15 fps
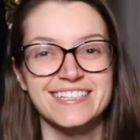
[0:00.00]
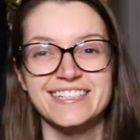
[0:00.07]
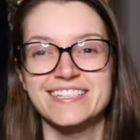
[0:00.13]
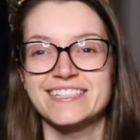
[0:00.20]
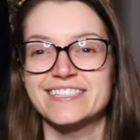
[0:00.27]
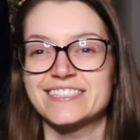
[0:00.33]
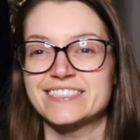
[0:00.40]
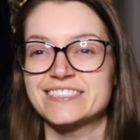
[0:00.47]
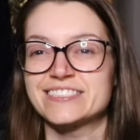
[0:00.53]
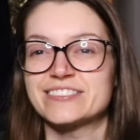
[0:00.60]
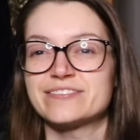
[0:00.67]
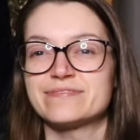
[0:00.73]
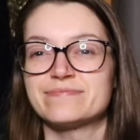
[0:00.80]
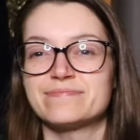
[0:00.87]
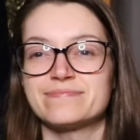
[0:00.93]

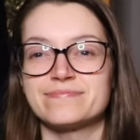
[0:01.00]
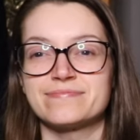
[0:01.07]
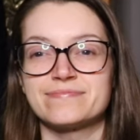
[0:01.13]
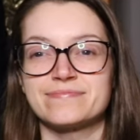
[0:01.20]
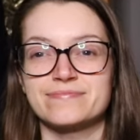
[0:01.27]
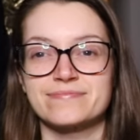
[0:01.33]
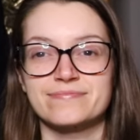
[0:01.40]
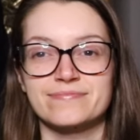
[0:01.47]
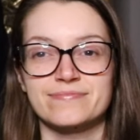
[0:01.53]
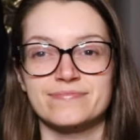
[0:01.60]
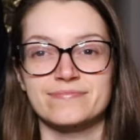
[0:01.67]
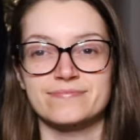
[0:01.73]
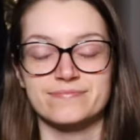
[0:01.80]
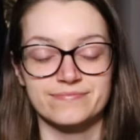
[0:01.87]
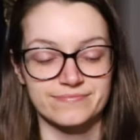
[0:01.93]

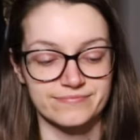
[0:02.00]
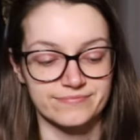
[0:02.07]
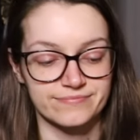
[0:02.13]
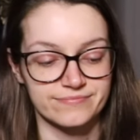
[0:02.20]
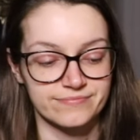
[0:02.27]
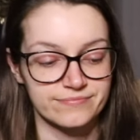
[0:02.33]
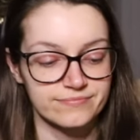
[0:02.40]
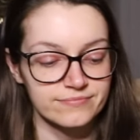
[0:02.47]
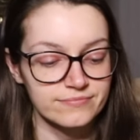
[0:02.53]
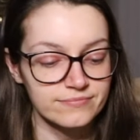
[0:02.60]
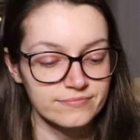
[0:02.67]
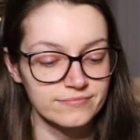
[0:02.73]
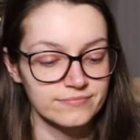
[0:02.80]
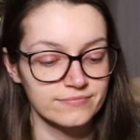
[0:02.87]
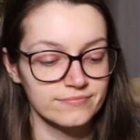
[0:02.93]

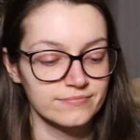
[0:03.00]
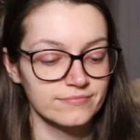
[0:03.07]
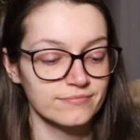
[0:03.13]
(not speaking)